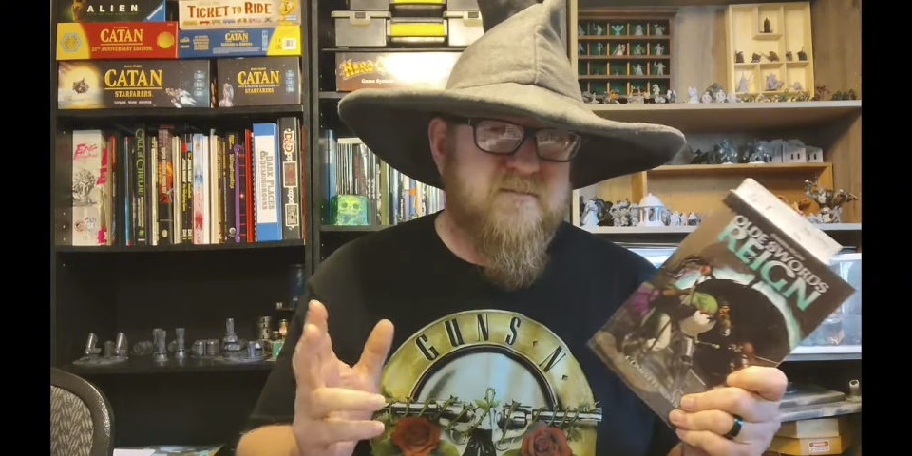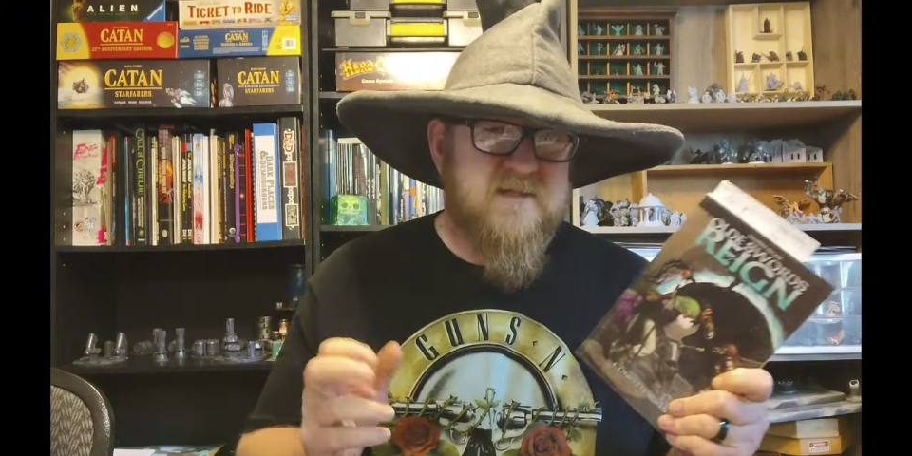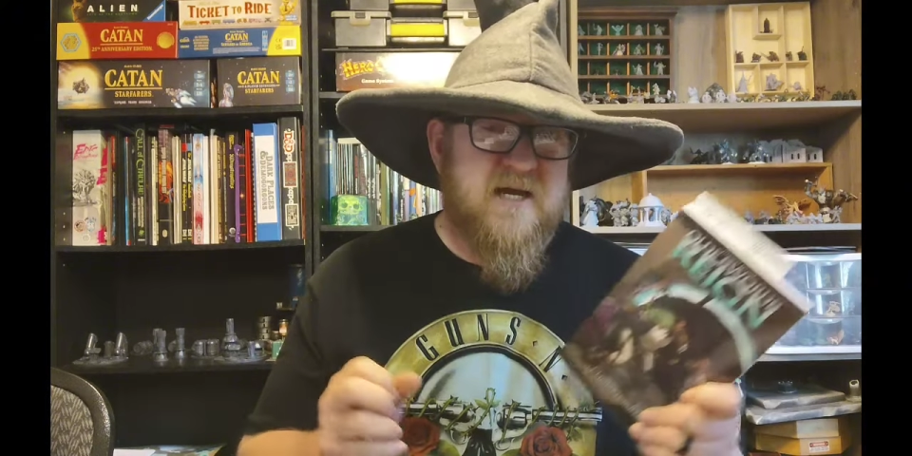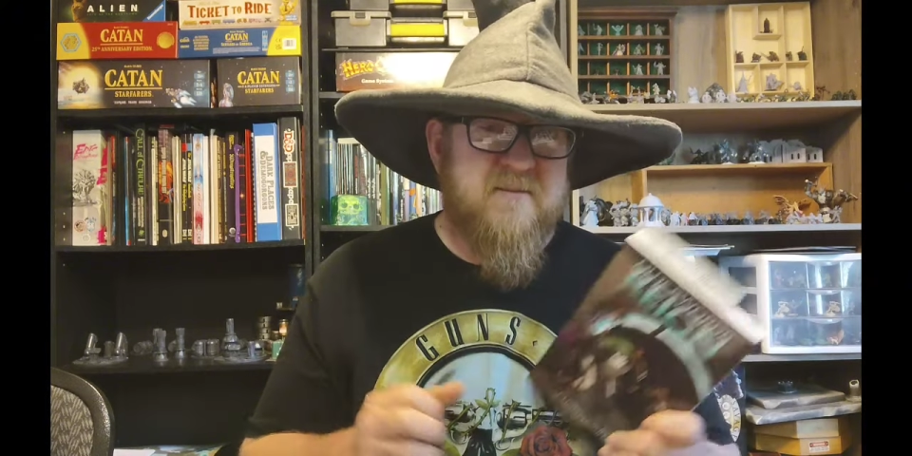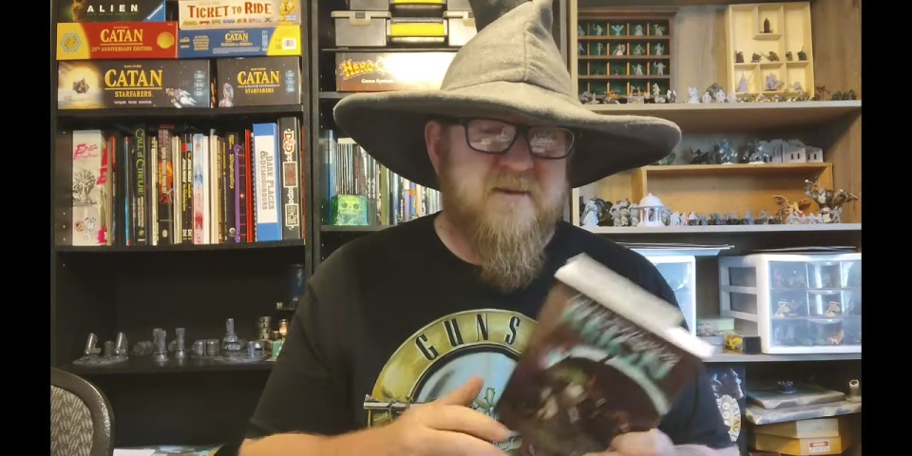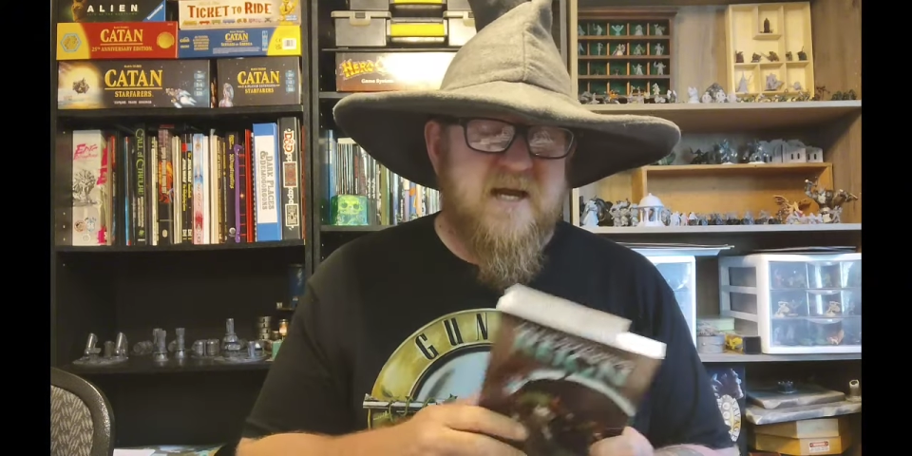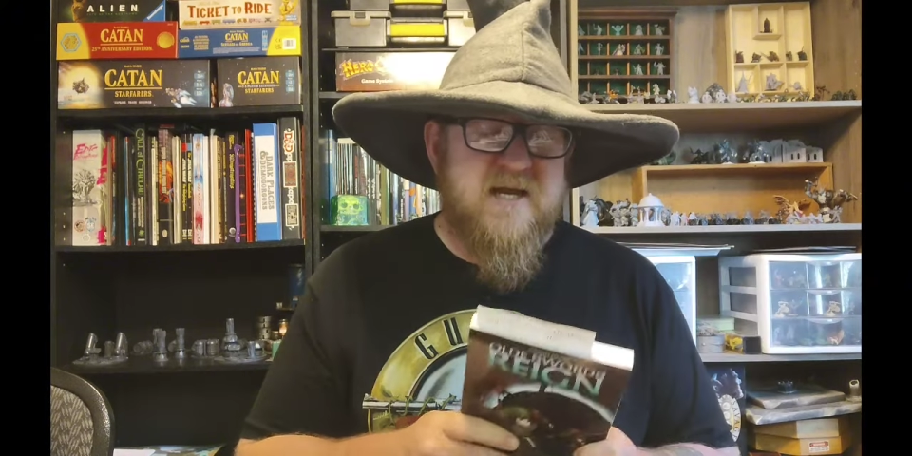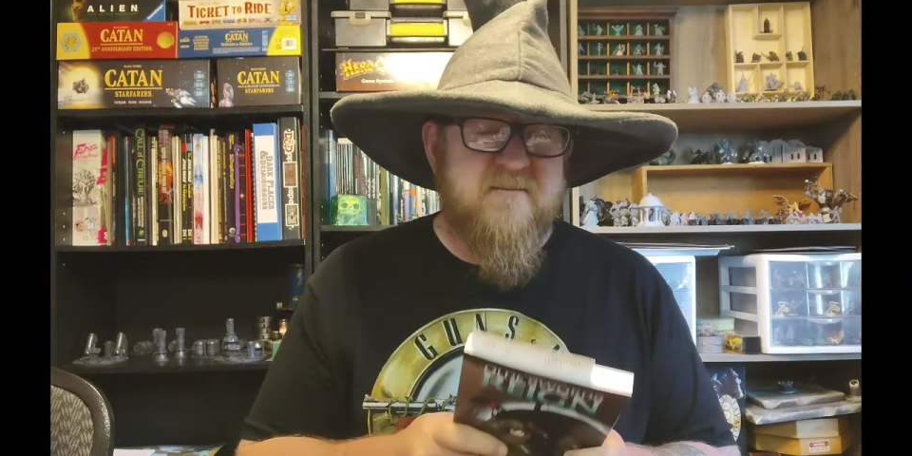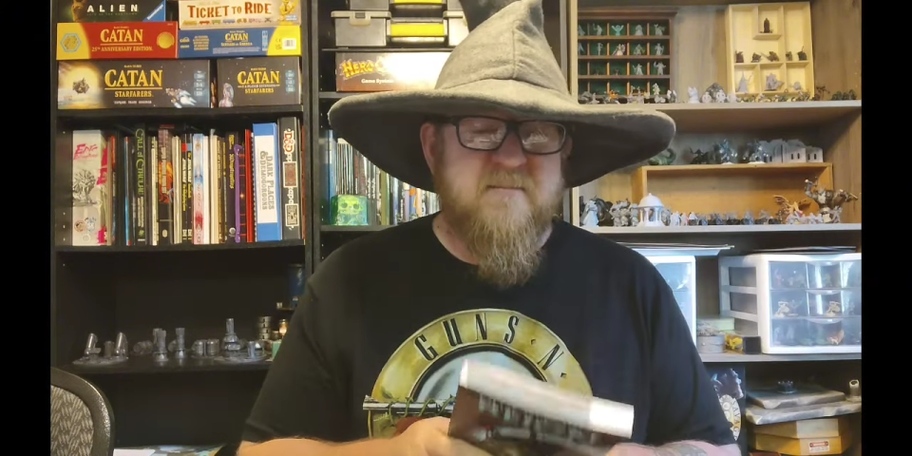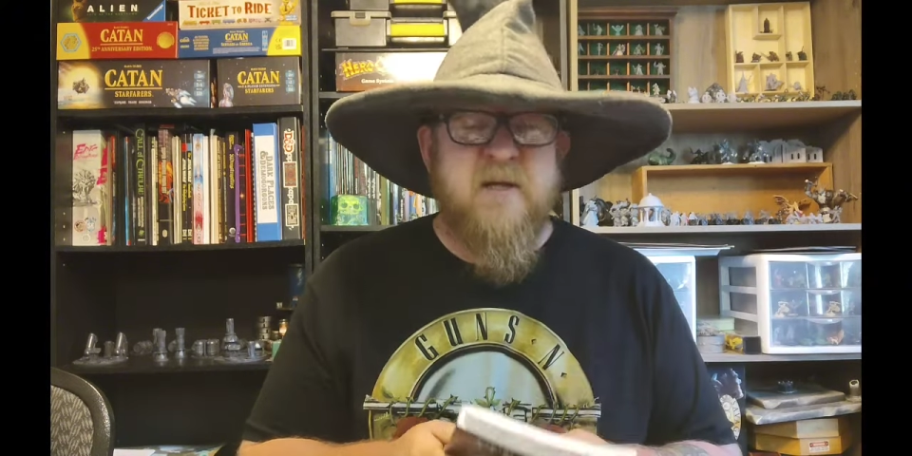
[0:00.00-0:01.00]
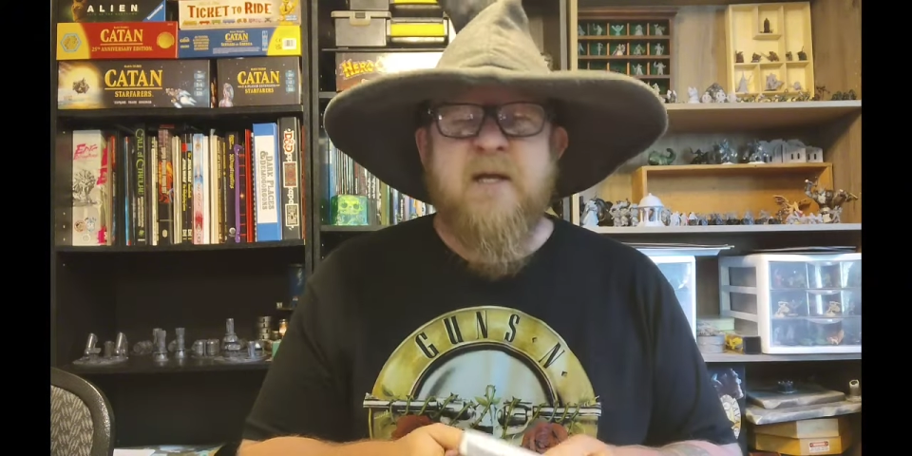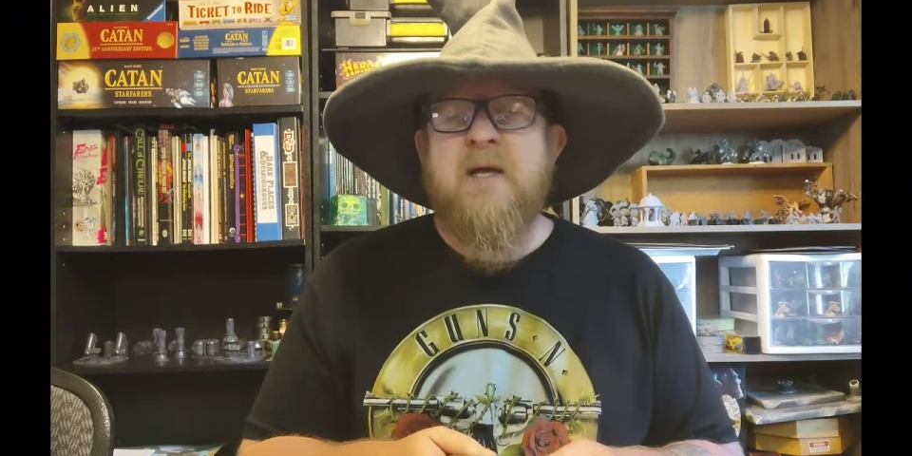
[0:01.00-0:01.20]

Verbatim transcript: type game